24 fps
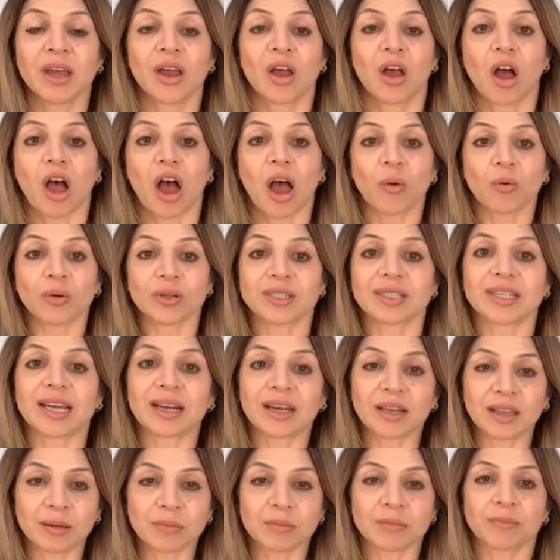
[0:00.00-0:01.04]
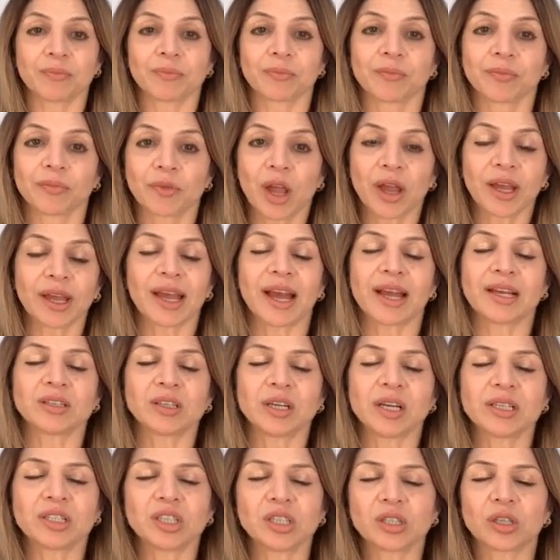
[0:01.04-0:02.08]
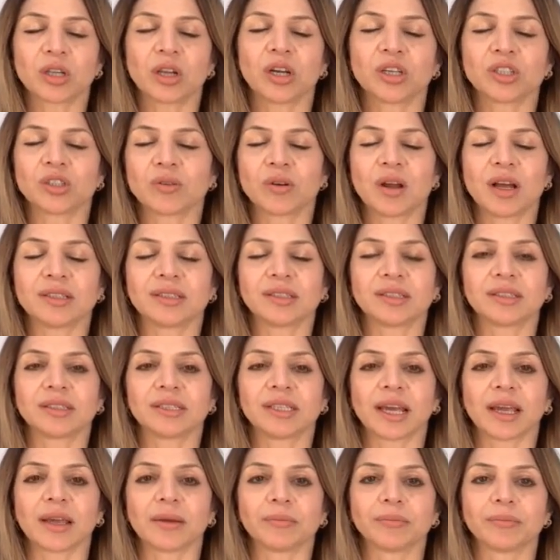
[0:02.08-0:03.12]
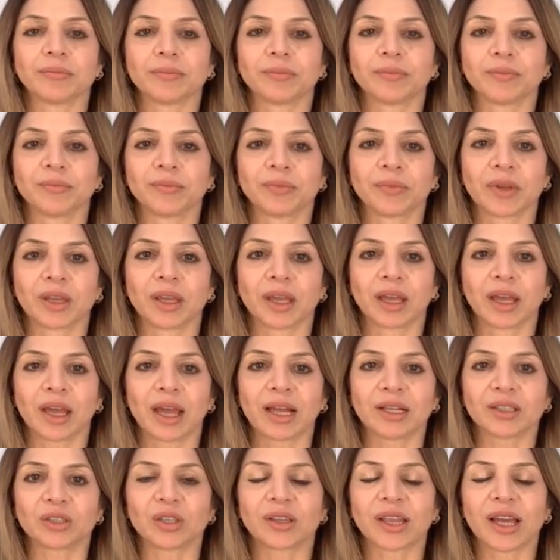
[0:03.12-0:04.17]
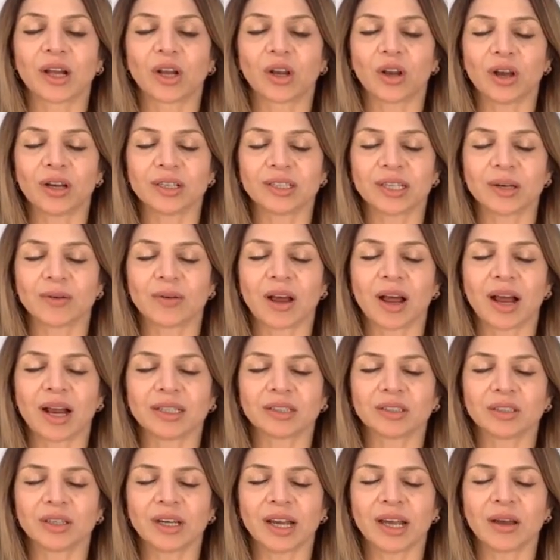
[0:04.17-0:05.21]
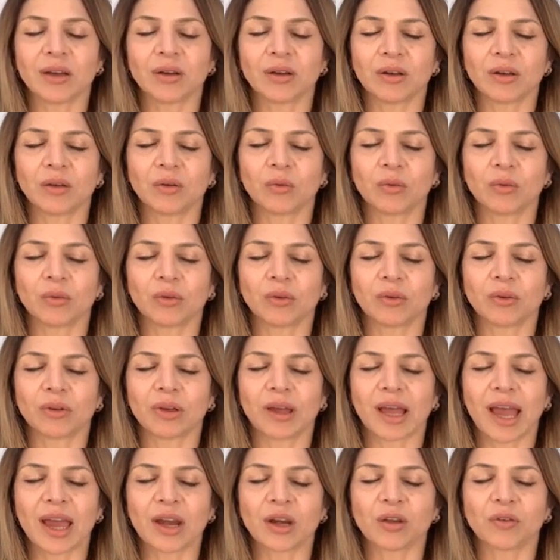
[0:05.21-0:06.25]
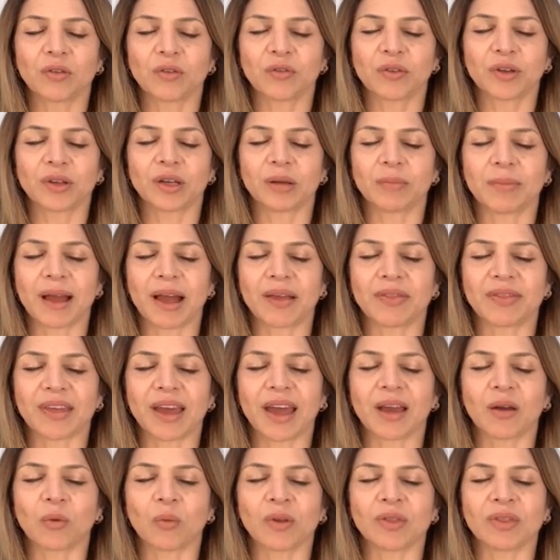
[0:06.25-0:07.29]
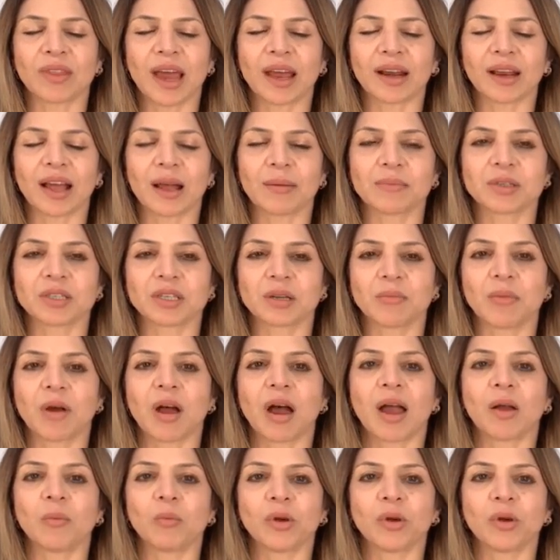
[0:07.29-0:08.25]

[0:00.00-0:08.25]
I would say to them, okay, so let's just close your eyes and see. And so they close their eyes. So now, how do you feel about that when that comes to mind?